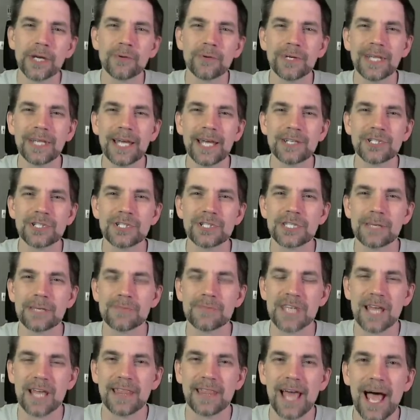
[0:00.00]
relationships
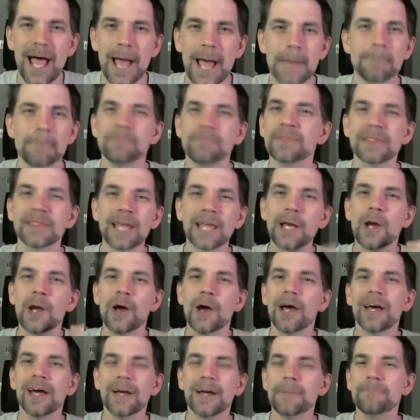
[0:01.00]
online. Like,
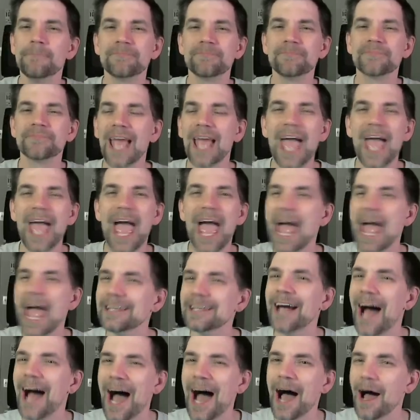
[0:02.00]
and